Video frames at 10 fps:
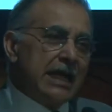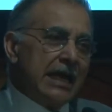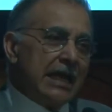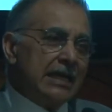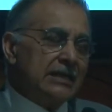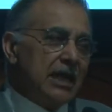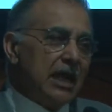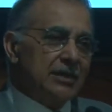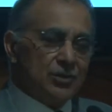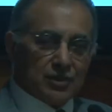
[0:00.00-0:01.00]
And
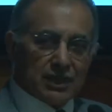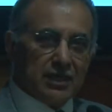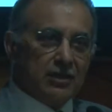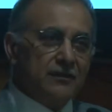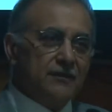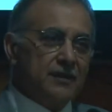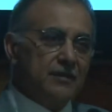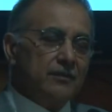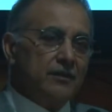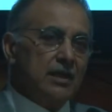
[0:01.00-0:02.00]
I took care of
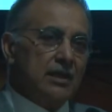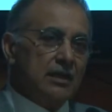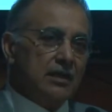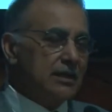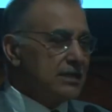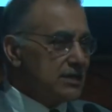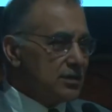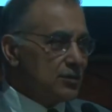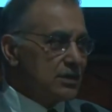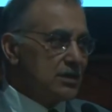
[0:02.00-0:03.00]
him, listened
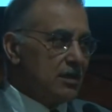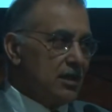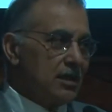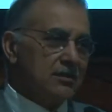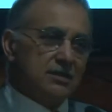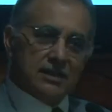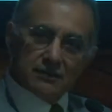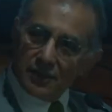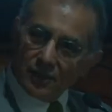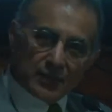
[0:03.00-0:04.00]
to his lungs,
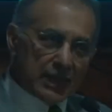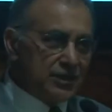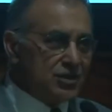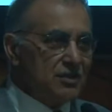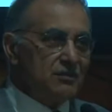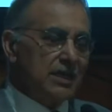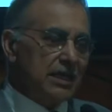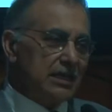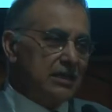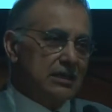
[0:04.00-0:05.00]
managed him
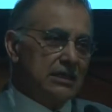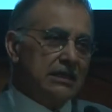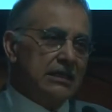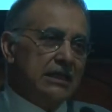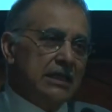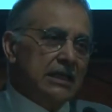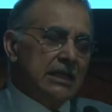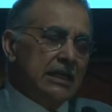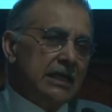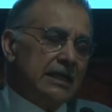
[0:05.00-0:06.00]
medically.
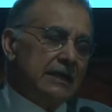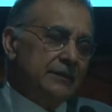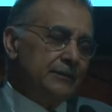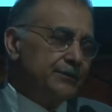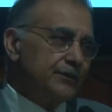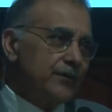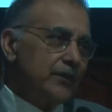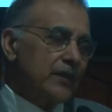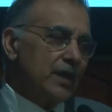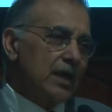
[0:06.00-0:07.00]

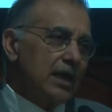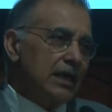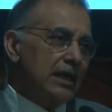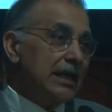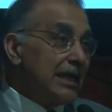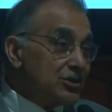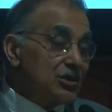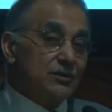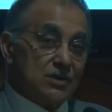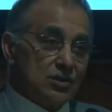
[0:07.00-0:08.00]
And I
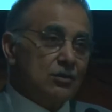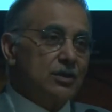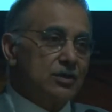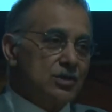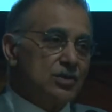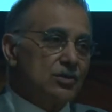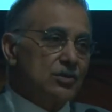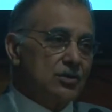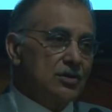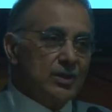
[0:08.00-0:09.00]
actually was so
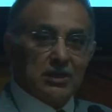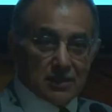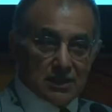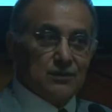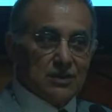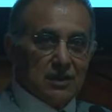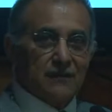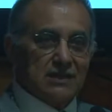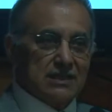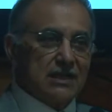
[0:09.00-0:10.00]
concerned because he was
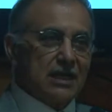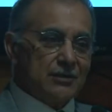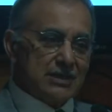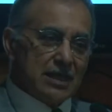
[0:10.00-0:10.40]
obviously high risk.